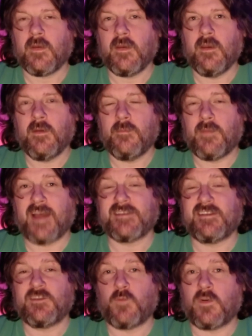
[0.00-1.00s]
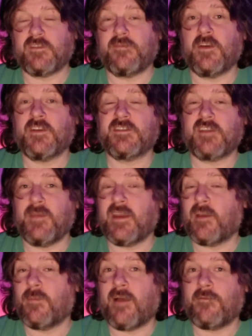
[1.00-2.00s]
But as this was the first Amiga
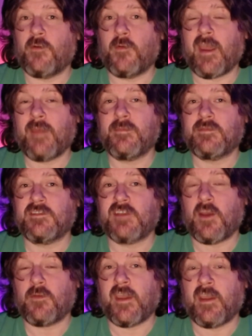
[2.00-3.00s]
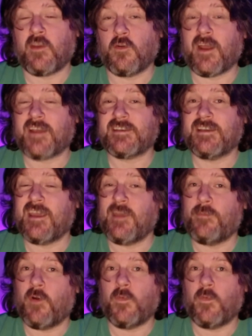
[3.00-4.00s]
platform game to show that it could actually keep
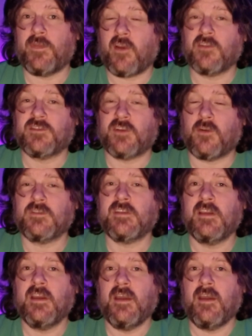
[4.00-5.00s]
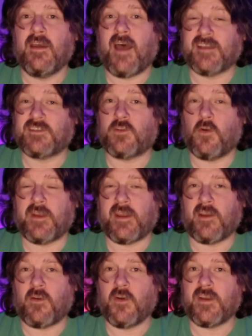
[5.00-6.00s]
up with the consoles, I scored it
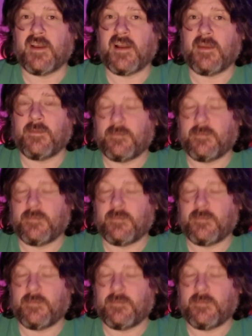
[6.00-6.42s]
accordingly.